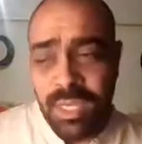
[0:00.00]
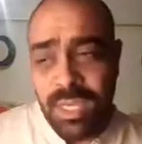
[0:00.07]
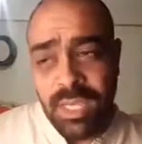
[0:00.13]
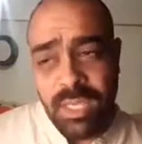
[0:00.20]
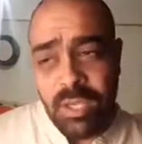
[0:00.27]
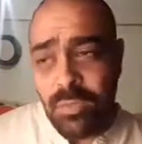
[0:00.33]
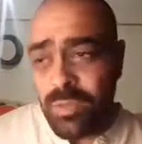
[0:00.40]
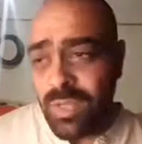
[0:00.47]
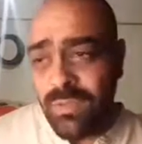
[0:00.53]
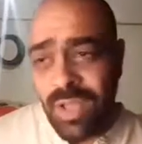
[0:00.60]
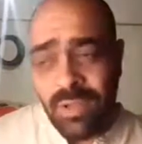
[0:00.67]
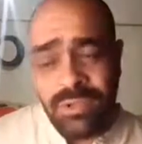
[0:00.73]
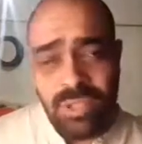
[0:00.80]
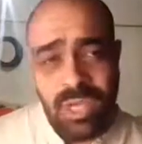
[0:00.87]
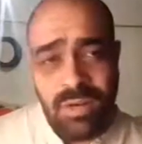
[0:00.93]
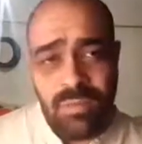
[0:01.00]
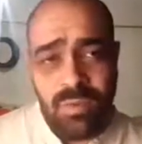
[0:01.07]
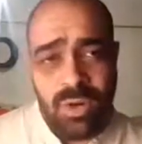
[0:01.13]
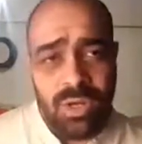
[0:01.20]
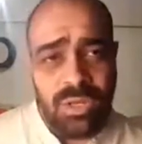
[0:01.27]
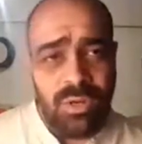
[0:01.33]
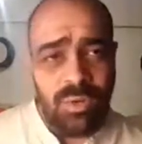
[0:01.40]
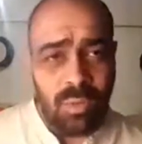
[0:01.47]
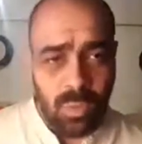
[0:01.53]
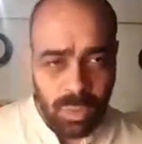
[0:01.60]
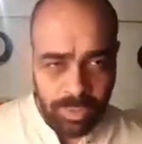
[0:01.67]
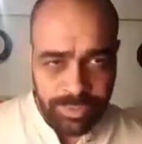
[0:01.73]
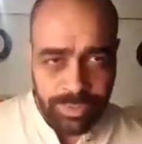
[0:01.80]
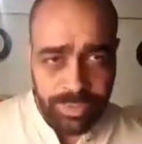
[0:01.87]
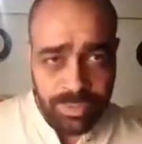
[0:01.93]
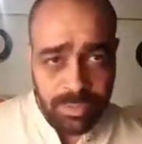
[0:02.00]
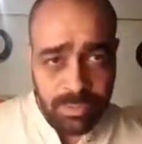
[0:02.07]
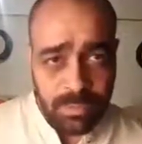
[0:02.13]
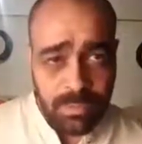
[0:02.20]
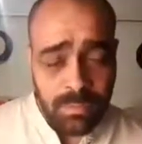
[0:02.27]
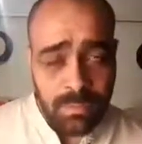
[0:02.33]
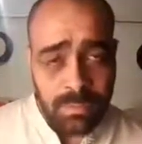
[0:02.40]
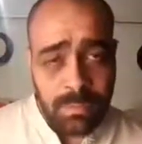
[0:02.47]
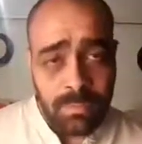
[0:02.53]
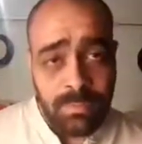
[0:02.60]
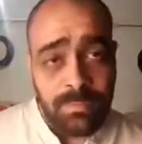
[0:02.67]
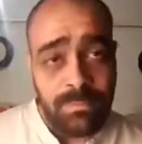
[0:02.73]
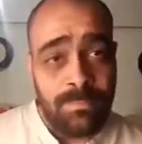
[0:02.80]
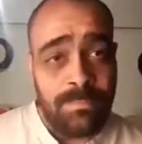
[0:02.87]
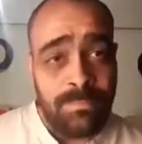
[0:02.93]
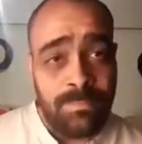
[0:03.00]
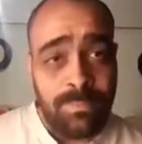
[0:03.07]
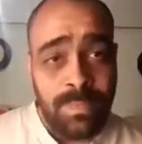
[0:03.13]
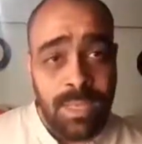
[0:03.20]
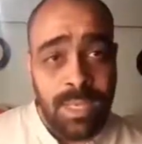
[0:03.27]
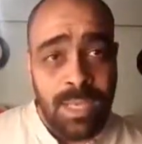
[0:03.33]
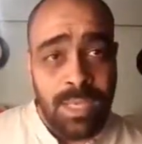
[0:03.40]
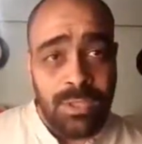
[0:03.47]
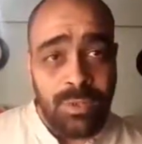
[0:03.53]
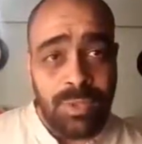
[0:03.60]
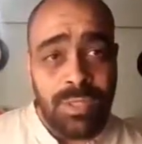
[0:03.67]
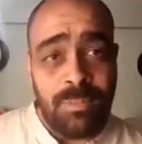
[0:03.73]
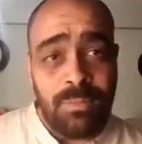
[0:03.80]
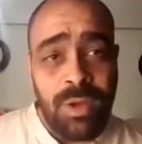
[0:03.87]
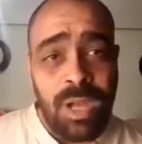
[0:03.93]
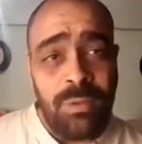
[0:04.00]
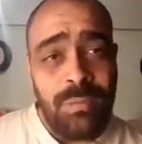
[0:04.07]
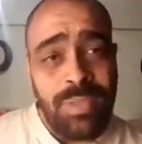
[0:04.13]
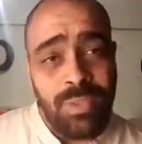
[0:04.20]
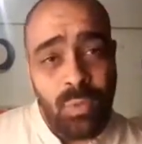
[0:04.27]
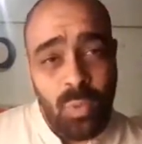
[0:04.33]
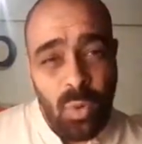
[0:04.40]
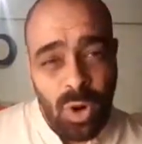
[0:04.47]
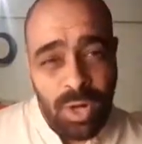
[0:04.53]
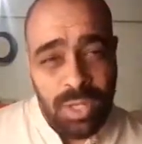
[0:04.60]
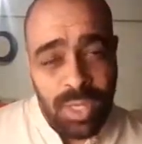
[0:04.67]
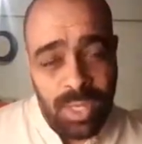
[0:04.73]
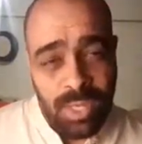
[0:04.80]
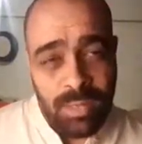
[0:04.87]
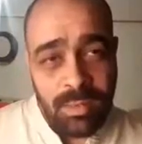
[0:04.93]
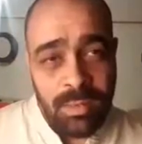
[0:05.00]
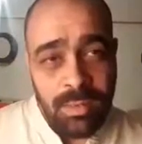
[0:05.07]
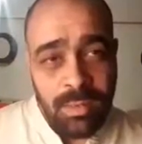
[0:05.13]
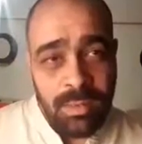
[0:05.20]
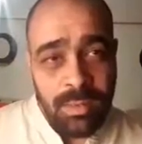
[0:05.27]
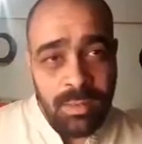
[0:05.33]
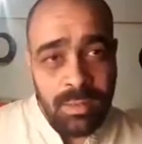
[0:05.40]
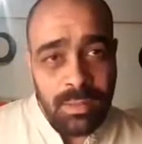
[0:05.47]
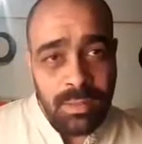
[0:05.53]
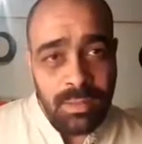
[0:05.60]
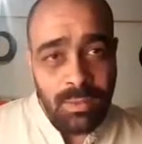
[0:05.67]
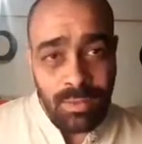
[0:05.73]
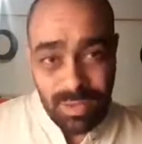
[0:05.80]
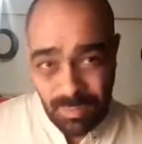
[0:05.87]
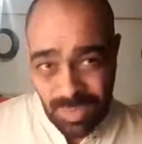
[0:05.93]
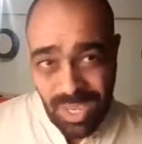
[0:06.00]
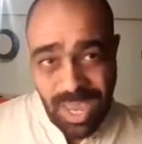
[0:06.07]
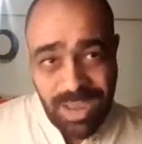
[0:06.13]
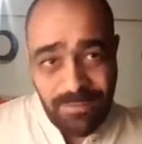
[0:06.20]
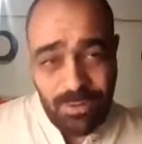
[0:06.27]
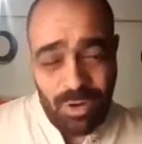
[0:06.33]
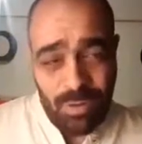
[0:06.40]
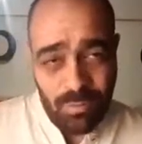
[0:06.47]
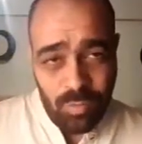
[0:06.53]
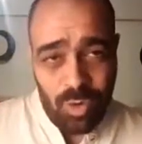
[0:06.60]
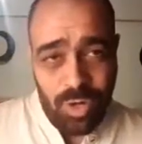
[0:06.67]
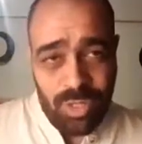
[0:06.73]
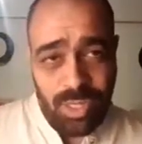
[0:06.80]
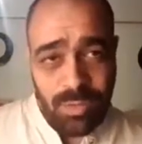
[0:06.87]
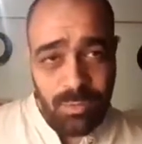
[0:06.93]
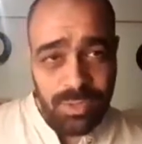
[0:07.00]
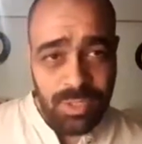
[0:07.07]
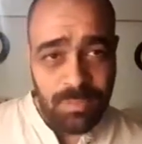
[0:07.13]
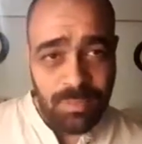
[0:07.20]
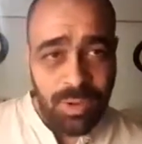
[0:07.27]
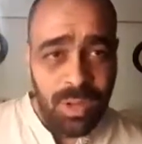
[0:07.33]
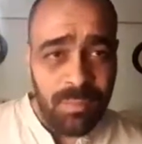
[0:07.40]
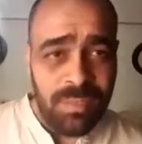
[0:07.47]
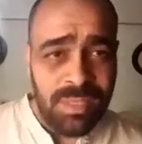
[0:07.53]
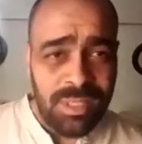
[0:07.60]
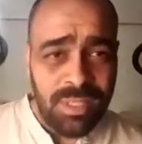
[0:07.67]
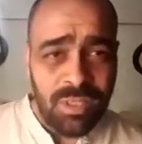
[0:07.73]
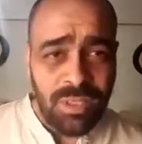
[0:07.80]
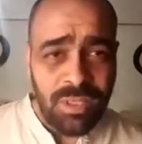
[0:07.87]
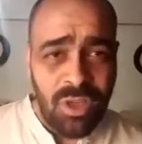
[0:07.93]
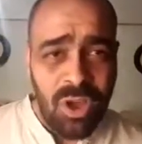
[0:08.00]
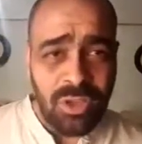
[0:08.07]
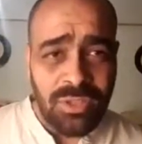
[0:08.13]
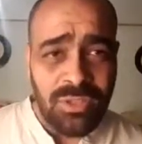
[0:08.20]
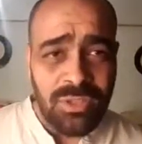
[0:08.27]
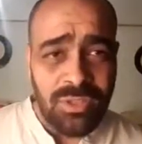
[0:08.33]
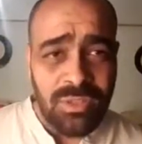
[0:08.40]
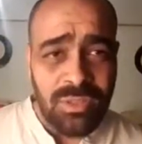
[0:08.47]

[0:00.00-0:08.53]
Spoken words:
you believe outside of work you're worthless. So is the problem in the working, or the behavior of working, or is the problem is in the thoughts?